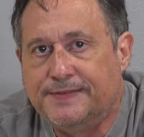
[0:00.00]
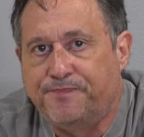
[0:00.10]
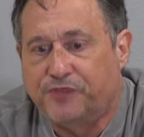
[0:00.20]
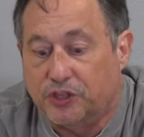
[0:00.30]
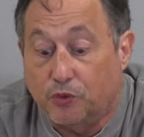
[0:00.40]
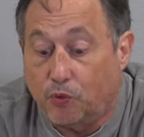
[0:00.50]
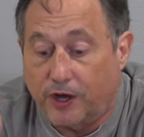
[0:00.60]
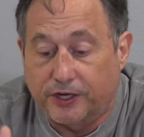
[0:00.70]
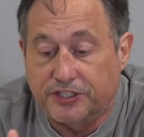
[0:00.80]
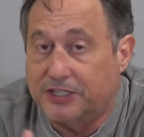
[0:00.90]
And the
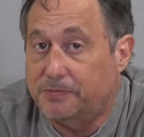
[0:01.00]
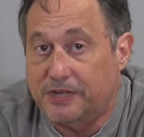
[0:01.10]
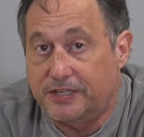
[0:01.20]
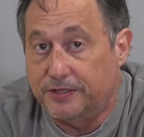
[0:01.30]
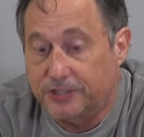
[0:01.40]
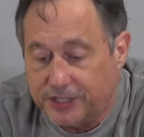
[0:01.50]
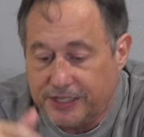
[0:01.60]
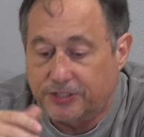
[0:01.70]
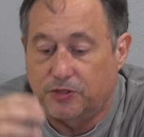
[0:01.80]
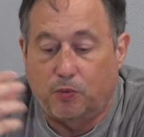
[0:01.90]
water is going to be in the
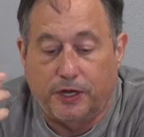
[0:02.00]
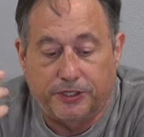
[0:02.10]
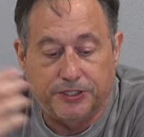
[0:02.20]
cheese, the water is